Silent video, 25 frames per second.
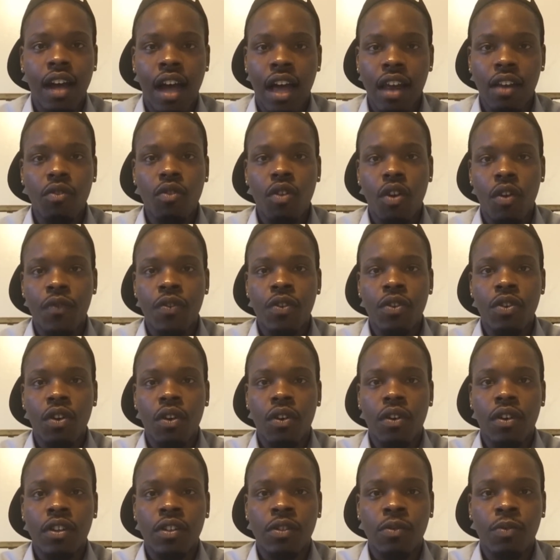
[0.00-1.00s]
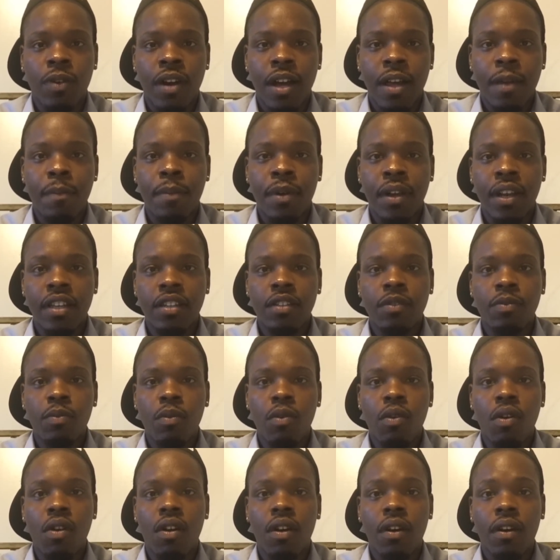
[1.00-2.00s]
I don't know if you know this, right, but it's
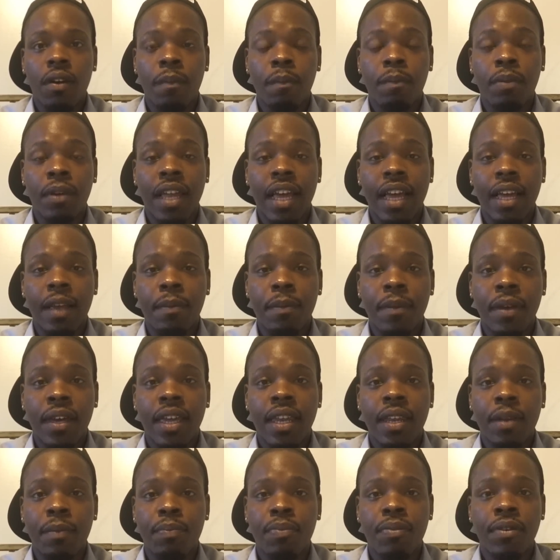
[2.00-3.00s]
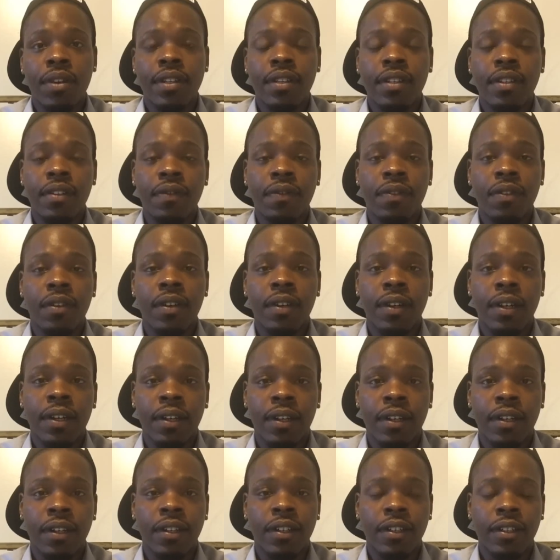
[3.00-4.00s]
more black men in prison
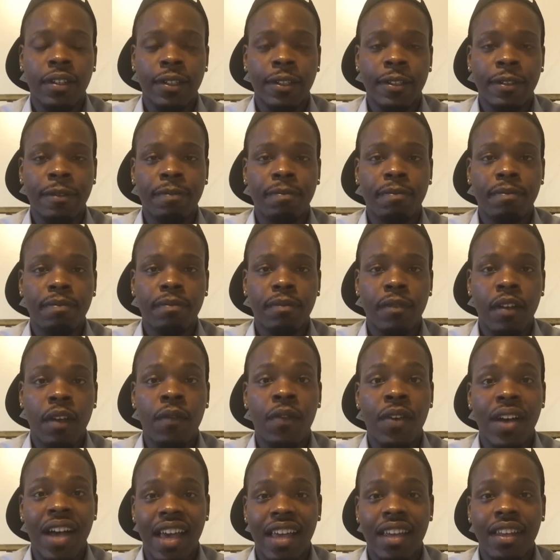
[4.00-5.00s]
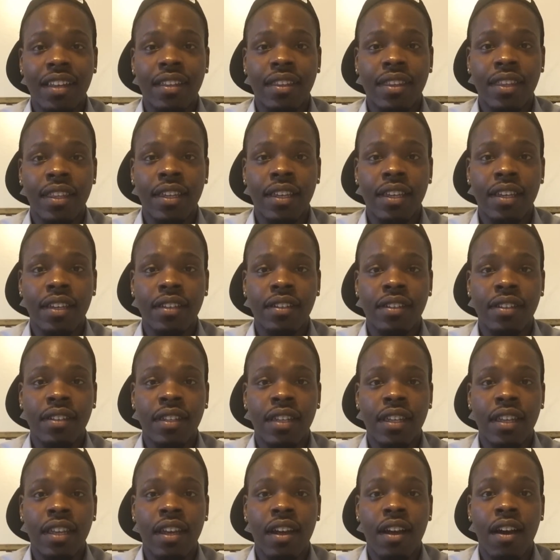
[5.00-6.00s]
for violent things
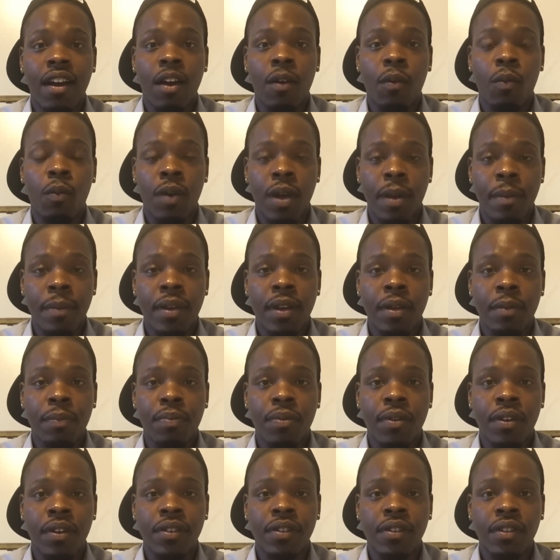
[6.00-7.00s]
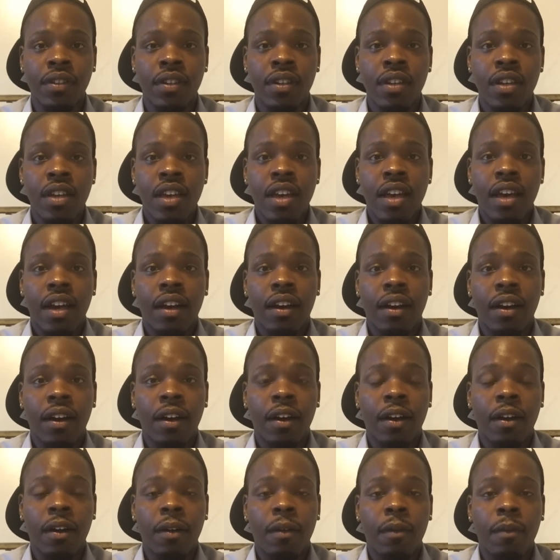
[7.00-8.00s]
than there are women in prison,
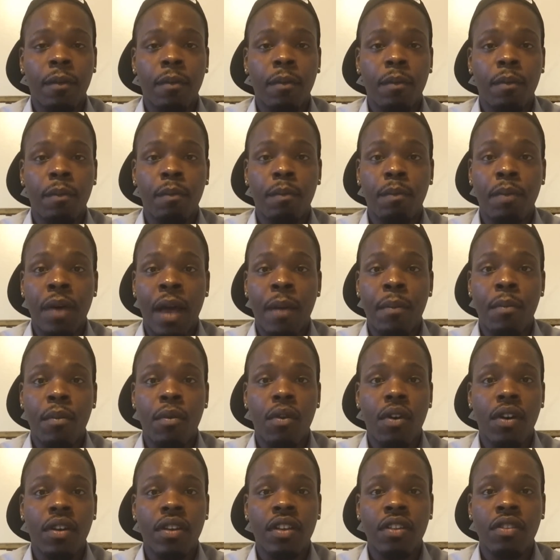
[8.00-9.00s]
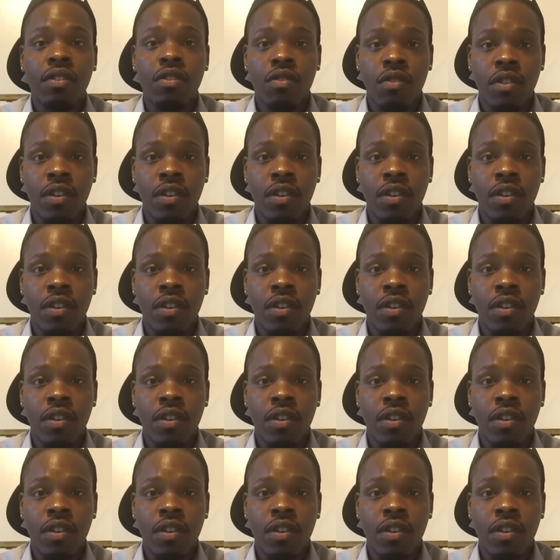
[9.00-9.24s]
by more than